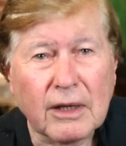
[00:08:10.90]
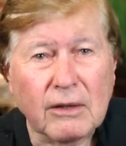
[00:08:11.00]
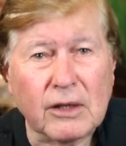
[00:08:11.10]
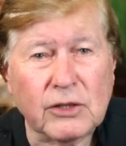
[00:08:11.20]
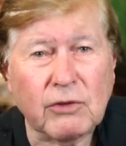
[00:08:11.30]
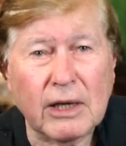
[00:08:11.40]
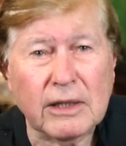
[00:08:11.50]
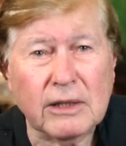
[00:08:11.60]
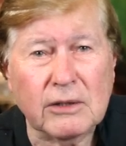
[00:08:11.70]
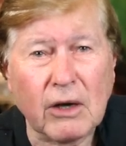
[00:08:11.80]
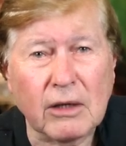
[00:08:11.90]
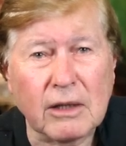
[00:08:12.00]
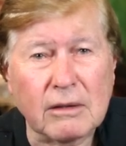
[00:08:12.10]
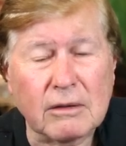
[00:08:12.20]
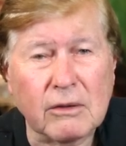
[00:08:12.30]
The Australian
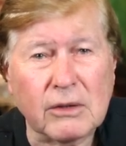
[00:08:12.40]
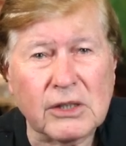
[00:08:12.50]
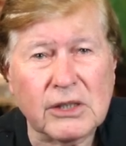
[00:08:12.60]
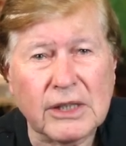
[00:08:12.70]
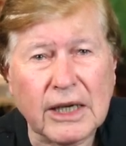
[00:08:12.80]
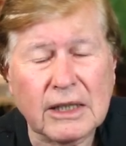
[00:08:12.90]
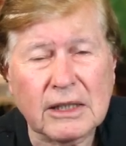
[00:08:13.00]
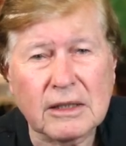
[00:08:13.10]
dollar looks sick,